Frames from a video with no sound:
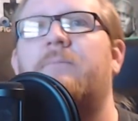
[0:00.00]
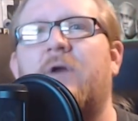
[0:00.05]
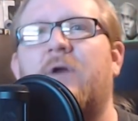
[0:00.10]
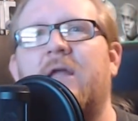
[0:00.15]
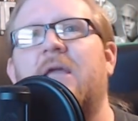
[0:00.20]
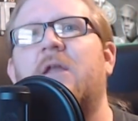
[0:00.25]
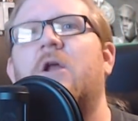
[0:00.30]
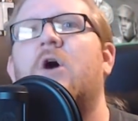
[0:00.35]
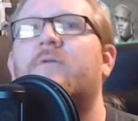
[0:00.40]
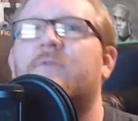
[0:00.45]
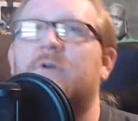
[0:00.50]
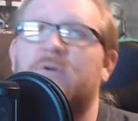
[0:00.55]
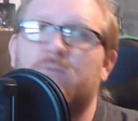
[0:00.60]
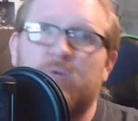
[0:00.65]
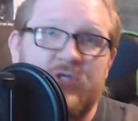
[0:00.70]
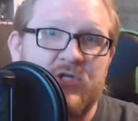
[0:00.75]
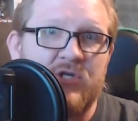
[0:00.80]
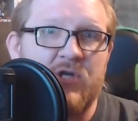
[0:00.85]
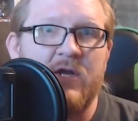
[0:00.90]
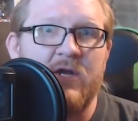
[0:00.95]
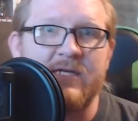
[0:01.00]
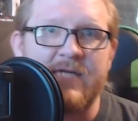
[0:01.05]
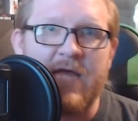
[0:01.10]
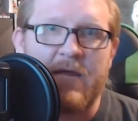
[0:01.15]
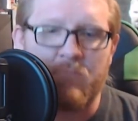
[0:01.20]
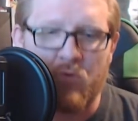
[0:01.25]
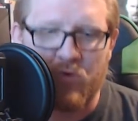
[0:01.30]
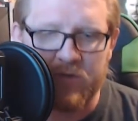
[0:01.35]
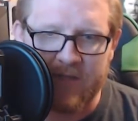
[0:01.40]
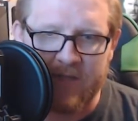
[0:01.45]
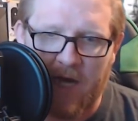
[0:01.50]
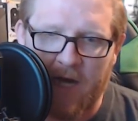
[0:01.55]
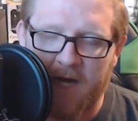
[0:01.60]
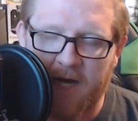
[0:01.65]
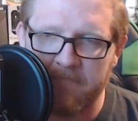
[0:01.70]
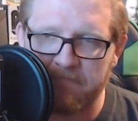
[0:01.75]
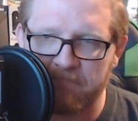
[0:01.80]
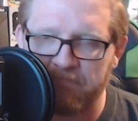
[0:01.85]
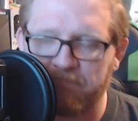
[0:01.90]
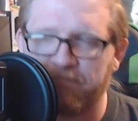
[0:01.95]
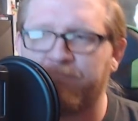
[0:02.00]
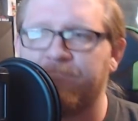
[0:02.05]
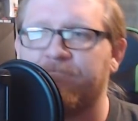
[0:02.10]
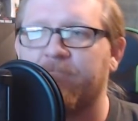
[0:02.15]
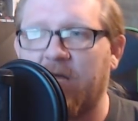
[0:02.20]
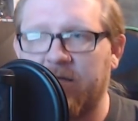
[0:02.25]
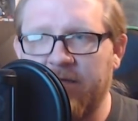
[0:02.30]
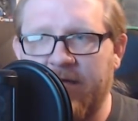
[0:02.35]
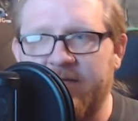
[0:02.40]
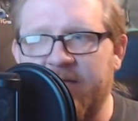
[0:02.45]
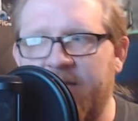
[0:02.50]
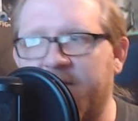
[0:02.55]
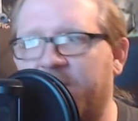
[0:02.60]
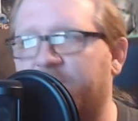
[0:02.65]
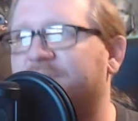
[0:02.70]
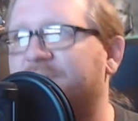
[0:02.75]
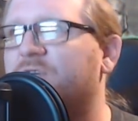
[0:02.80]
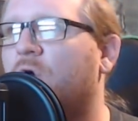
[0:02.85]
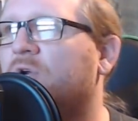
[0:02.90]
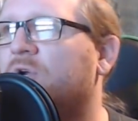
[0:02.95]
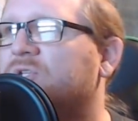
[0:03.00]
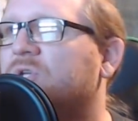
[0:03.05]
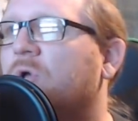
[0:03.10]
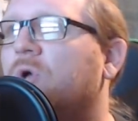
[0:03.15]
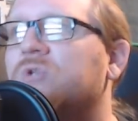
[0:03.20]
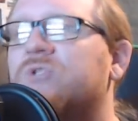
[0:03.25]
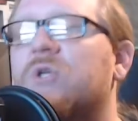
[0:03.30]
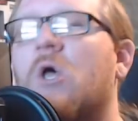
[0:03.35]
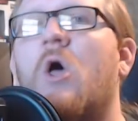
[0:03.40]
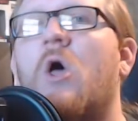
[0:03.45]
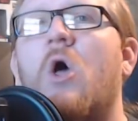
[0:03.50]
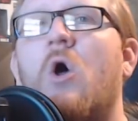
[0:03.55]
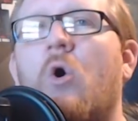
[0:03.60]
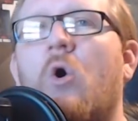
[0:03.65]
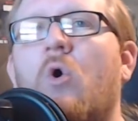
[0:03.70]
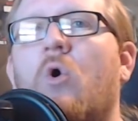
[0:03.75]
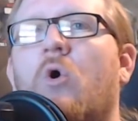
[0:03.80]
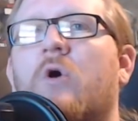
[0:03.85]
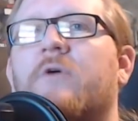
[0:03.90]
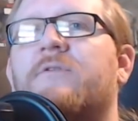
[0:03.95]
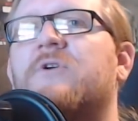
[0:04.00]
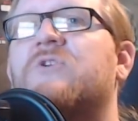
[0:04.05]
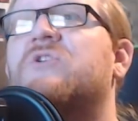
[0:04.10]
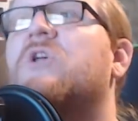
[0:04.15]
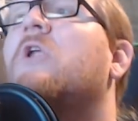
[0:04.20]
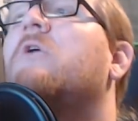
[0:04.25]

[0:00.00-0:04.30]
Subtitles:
and bring it over, which is going to take more time, like they did with Dark Souls, or there's